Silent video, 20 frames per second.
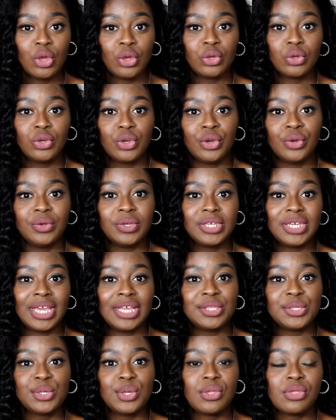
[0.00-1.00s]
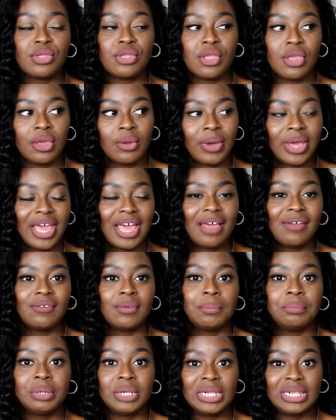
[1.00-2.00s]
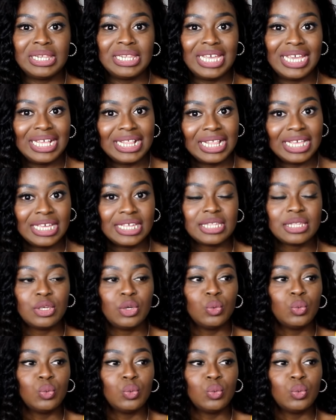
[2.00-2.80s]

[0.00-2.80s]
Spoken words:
go get to know. I have a playlist.